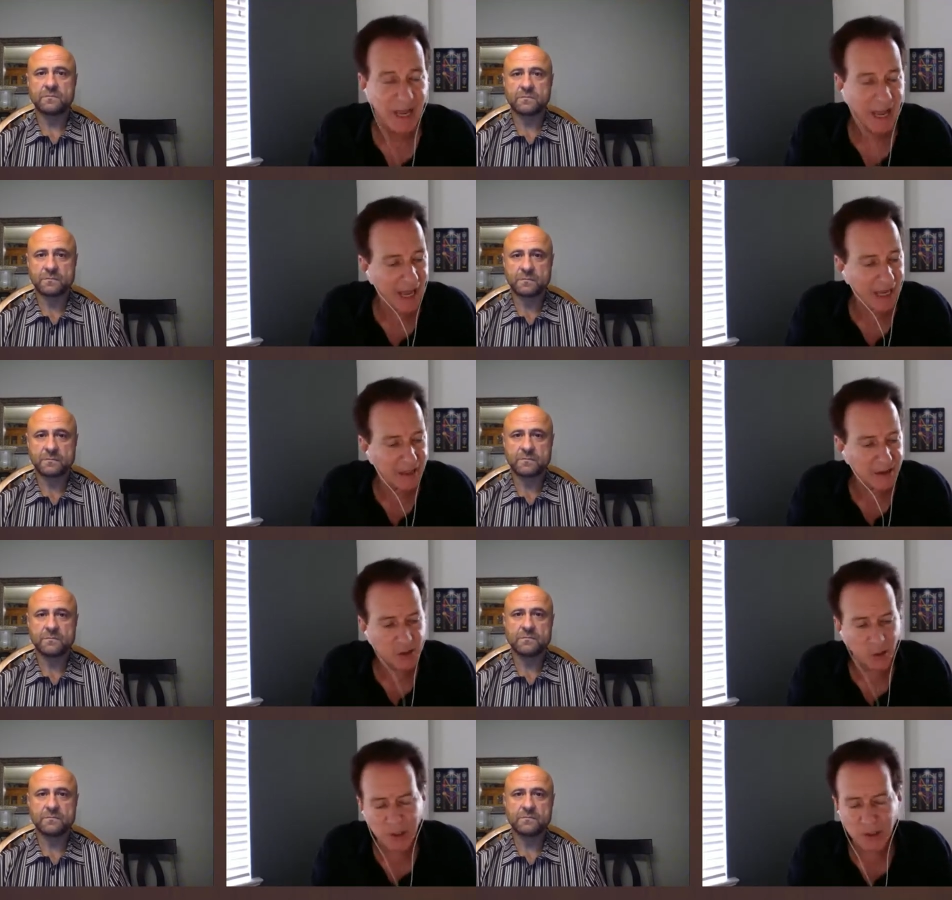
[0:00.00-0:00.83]
Speaker 1: And
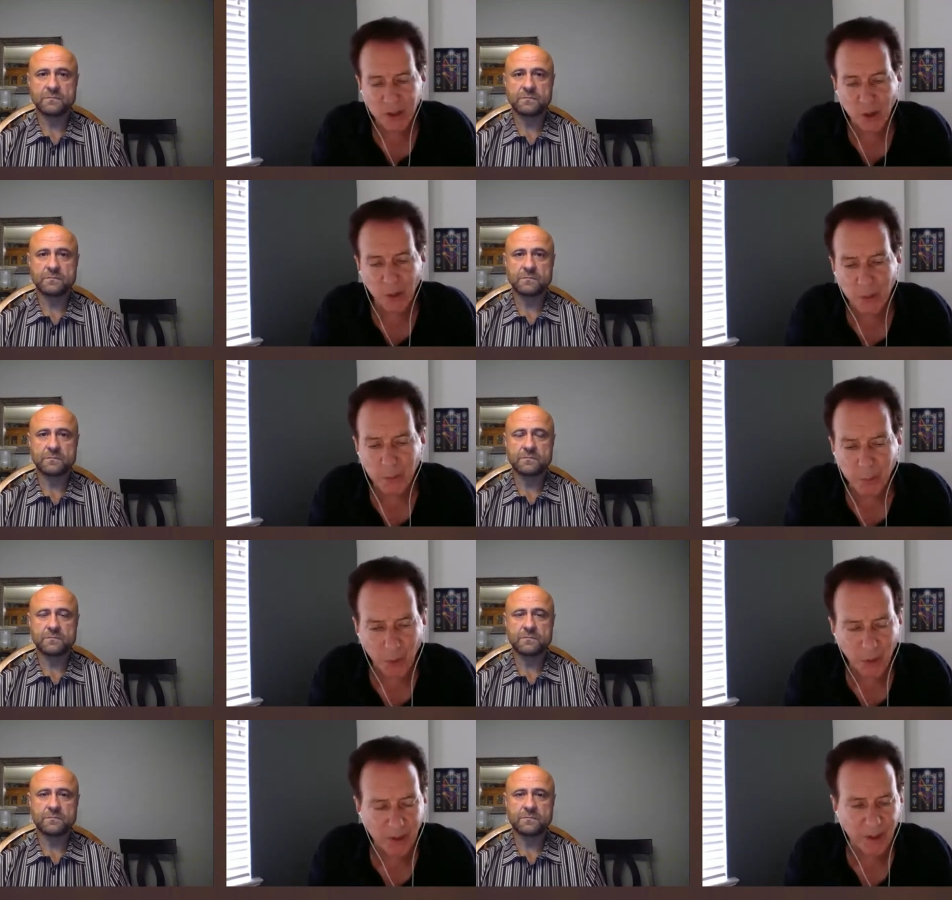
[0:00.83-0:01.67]
so it's so
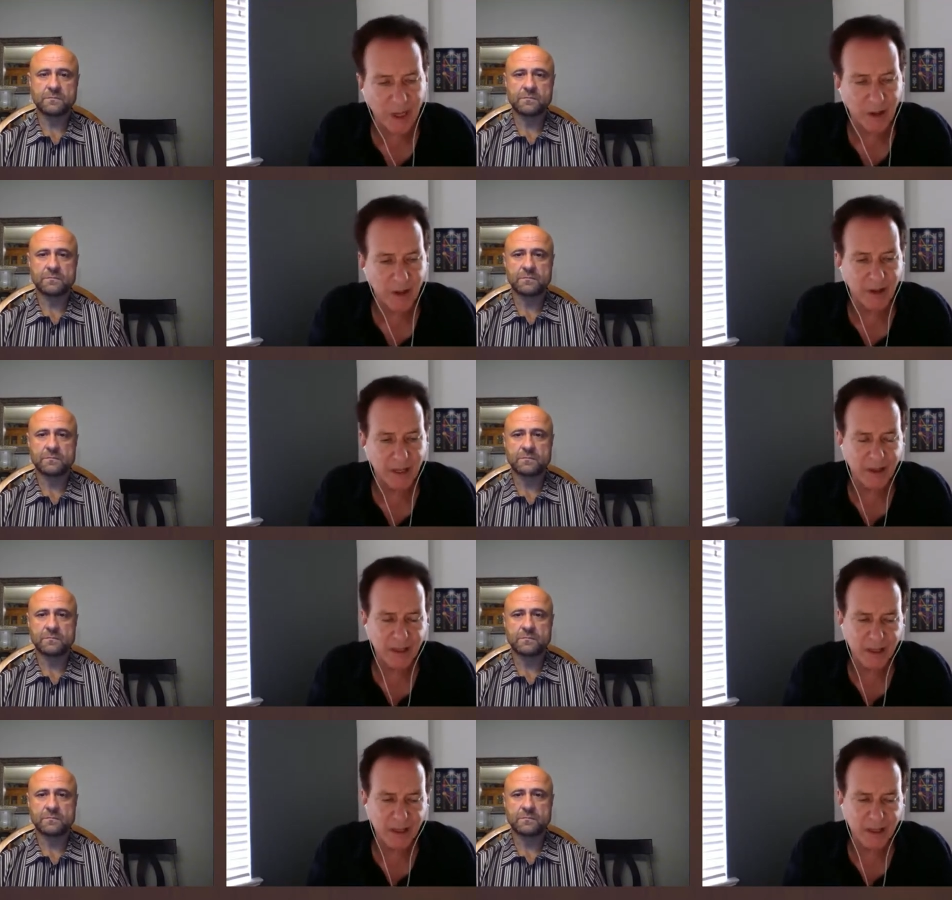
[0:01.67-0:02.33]
important that that